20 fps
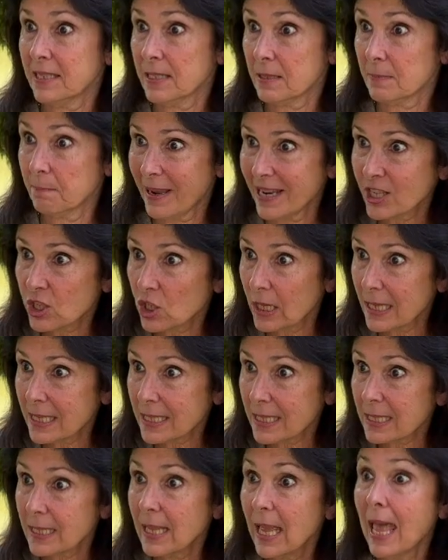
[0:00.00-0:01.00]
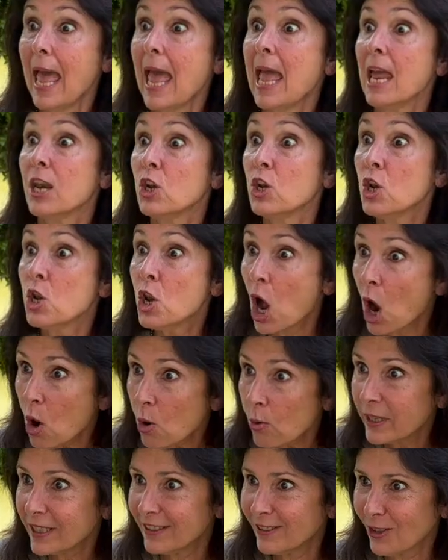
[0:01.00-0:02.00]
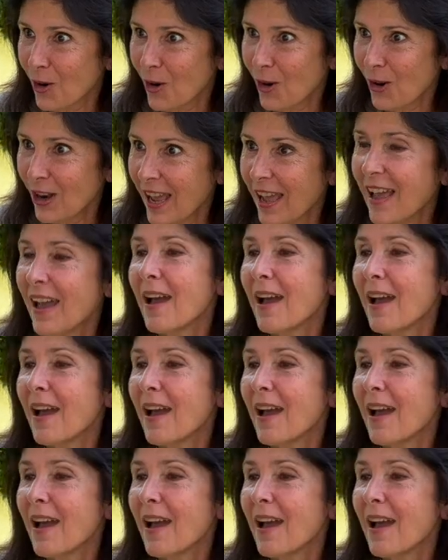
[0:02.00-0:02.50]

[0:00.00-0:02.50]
specialist, a know-it-all